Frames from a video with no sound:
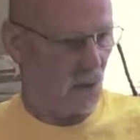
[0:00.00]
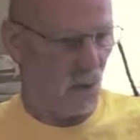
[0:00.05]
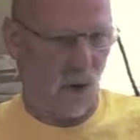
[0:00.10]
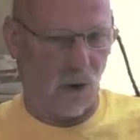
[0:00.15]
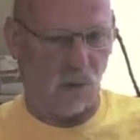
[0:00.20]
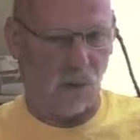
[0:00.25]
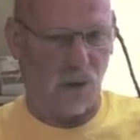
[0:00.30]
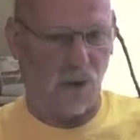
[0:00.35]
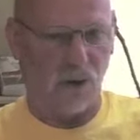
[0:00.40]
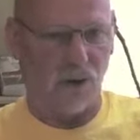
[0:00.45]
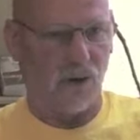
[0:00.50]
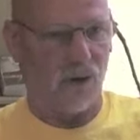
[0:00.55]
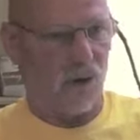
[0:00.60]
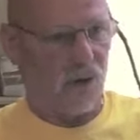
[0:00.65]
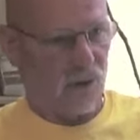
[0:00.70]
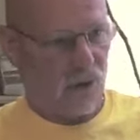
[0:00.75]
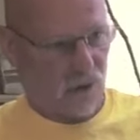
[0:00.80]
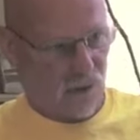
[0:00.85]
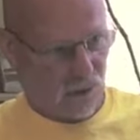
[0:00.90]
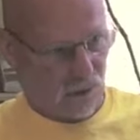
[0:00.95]
what we're
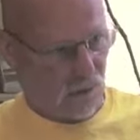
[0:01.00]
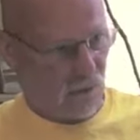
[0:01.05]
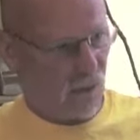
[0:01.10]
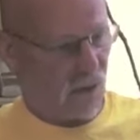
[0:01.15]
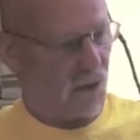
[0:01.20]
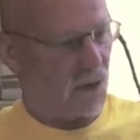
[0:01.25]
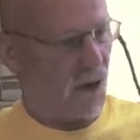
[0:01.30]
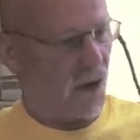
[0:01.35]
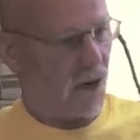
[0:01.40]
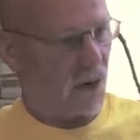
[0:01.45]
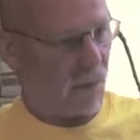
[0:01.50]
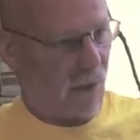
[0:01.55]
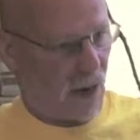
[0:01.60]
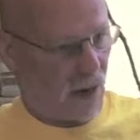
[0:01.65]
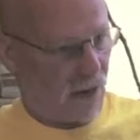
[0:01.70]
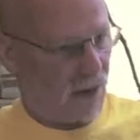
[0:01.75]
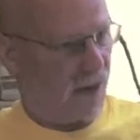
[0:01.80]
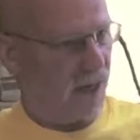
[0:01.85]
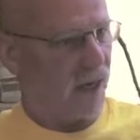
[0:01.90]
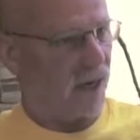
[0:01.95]
going to talk
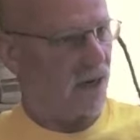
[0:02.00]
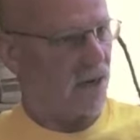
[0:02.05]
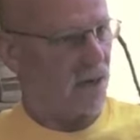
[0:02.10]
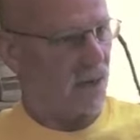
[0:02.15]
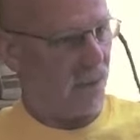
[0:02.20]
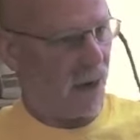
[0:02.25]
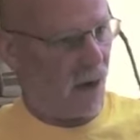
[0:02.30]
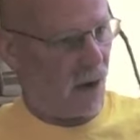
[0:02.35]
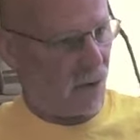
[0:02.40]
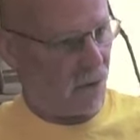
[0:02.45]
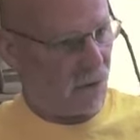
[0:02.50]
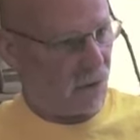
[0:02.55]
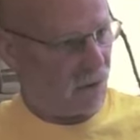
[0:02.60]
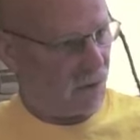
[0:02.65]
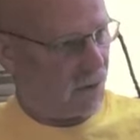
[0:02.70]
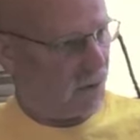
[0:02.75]
about next, about